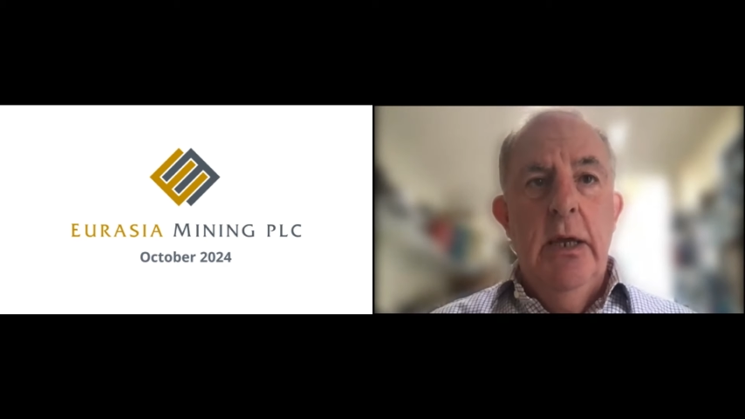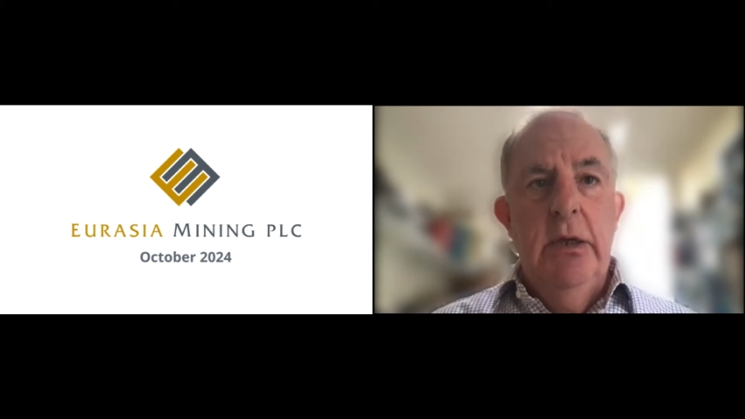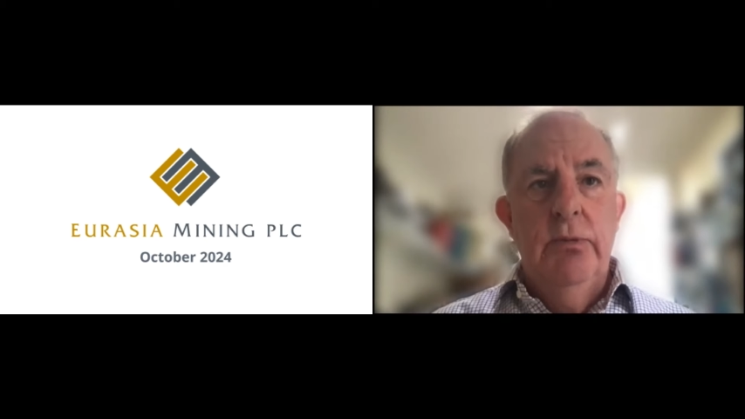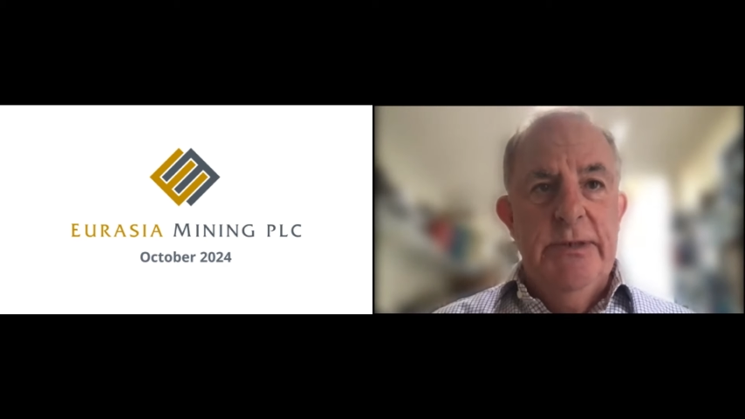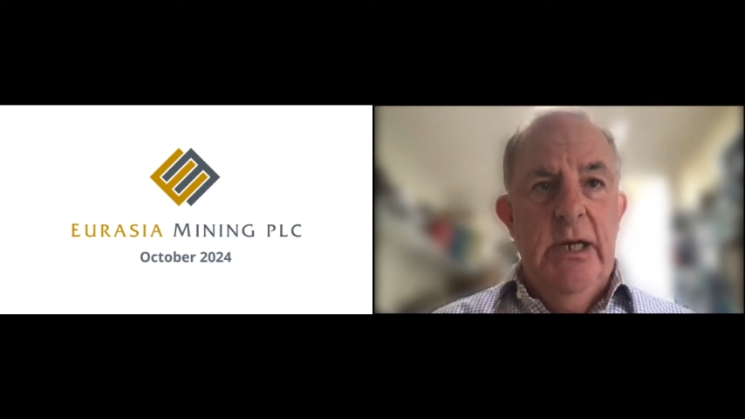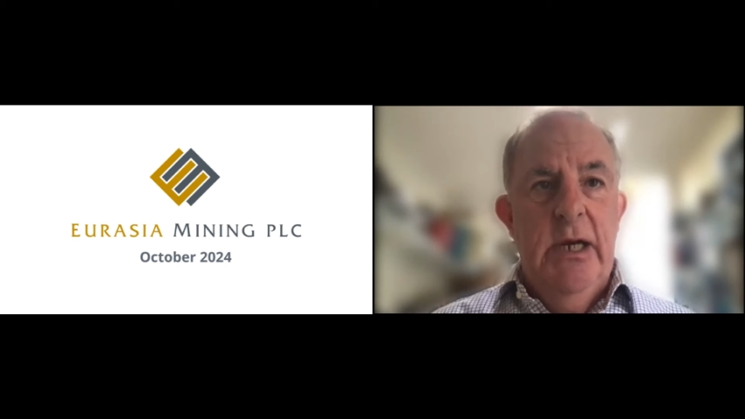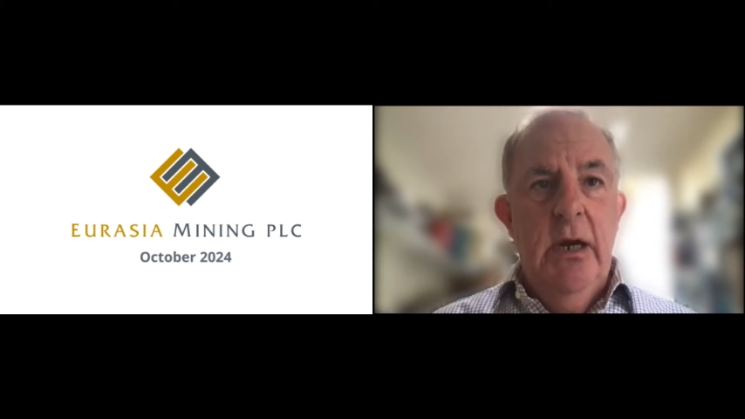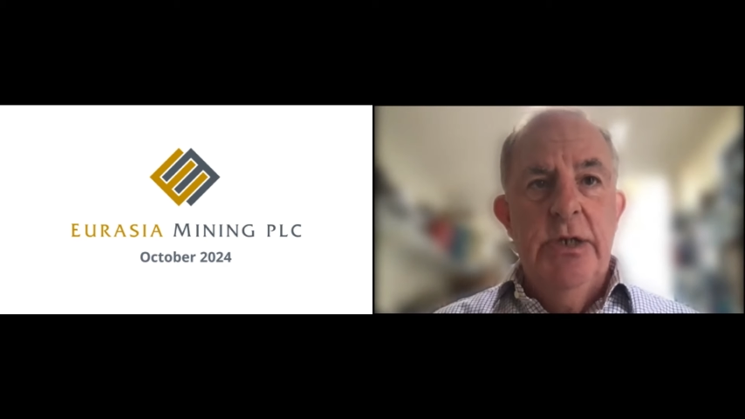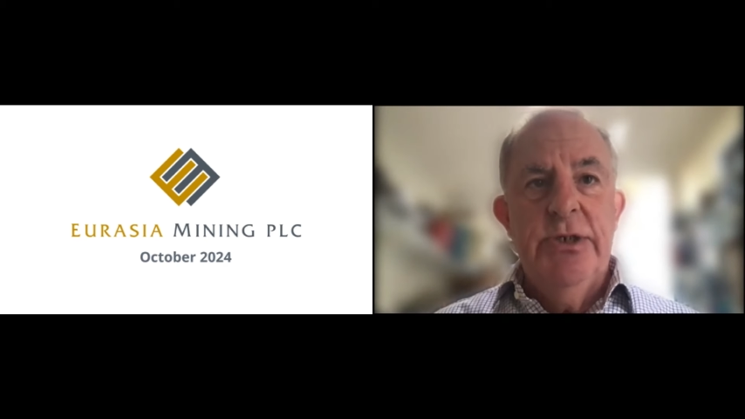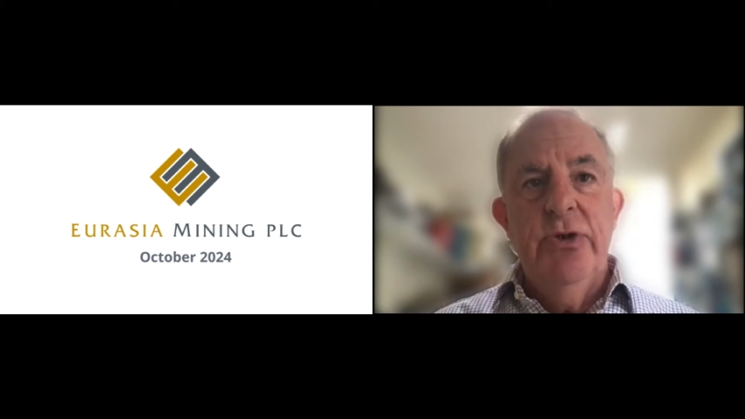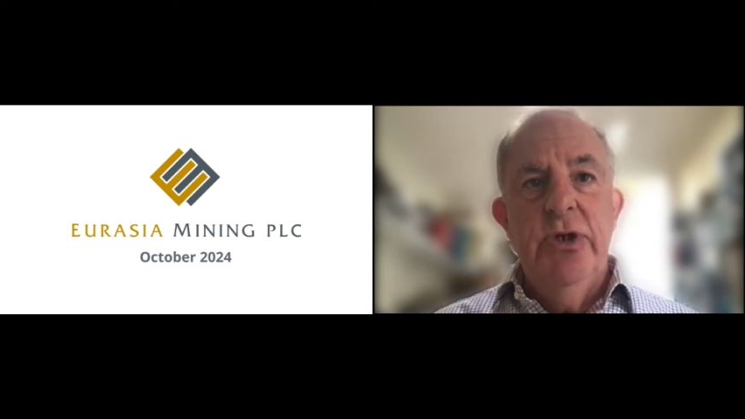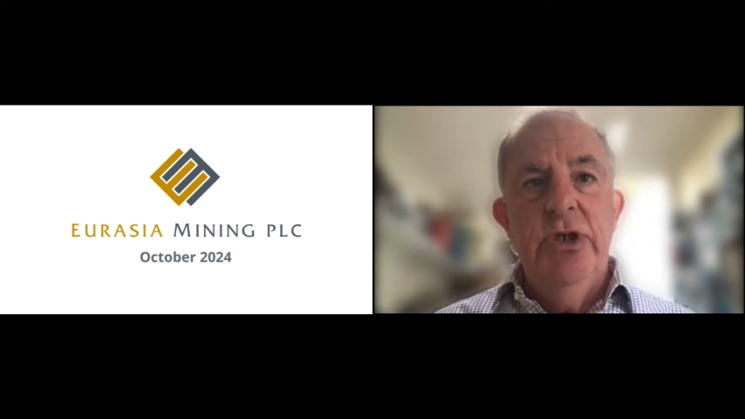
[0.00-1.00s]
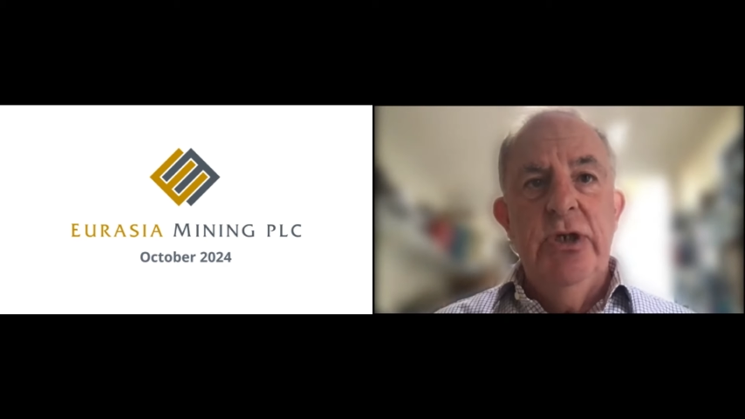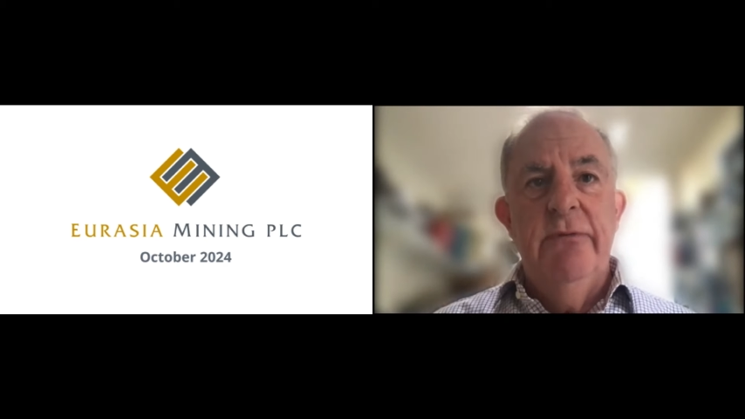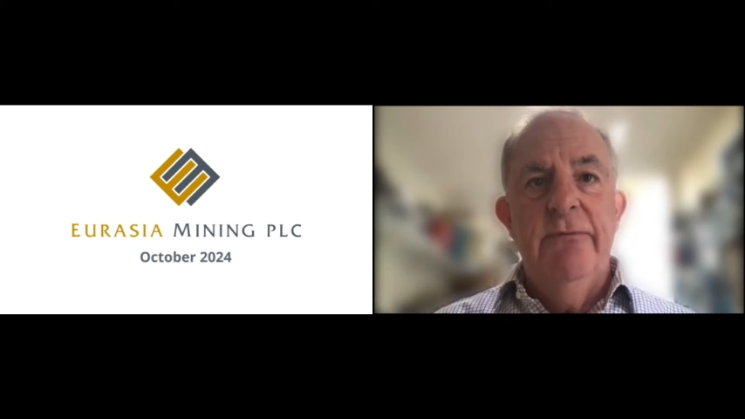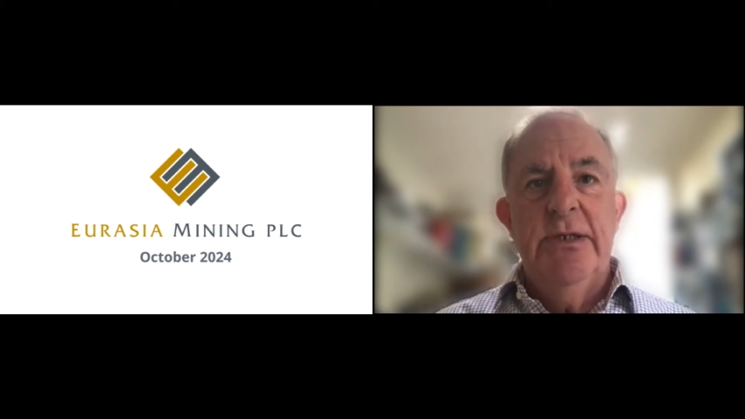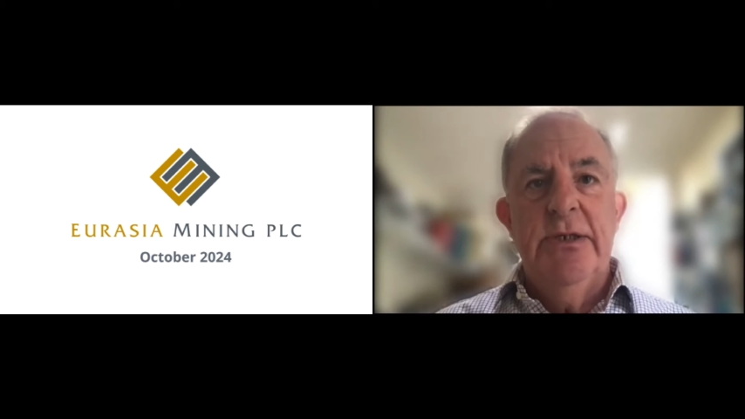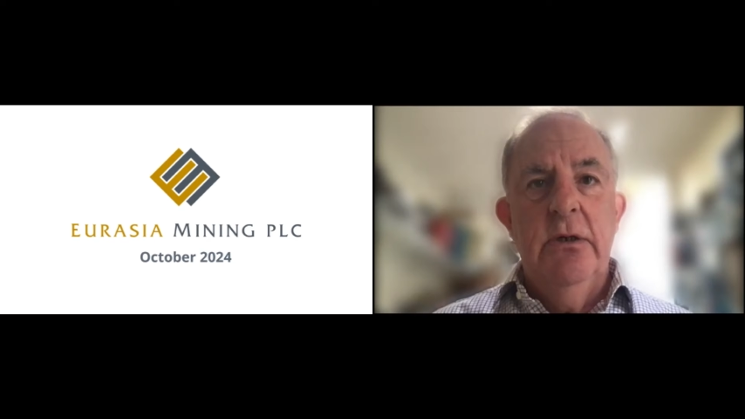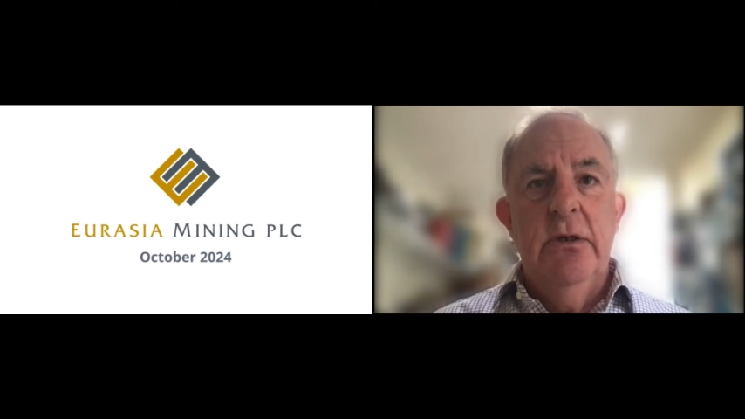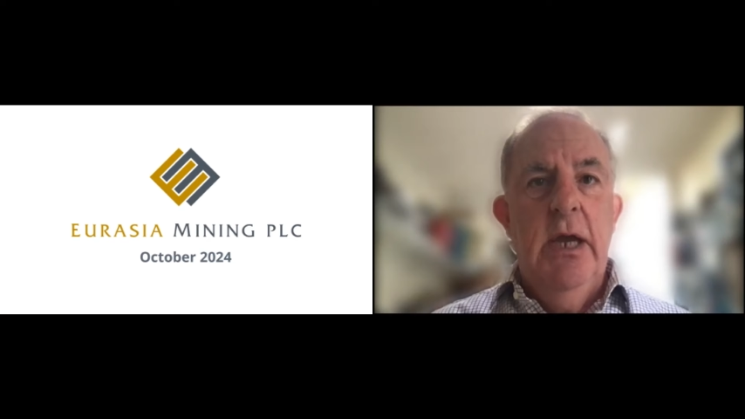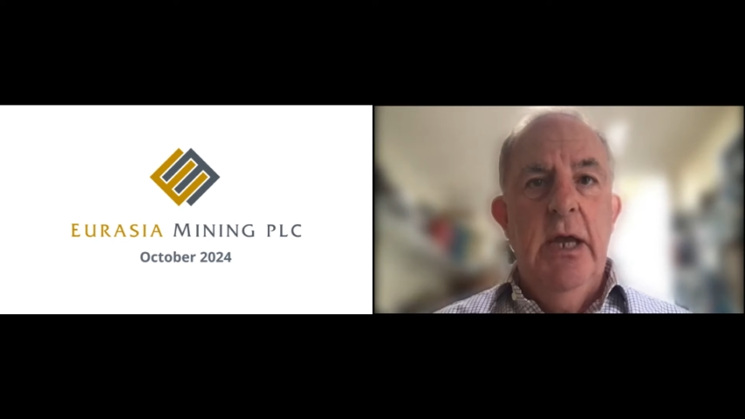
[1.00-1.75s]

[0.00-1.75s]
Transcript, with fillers: It was a large strategic investor,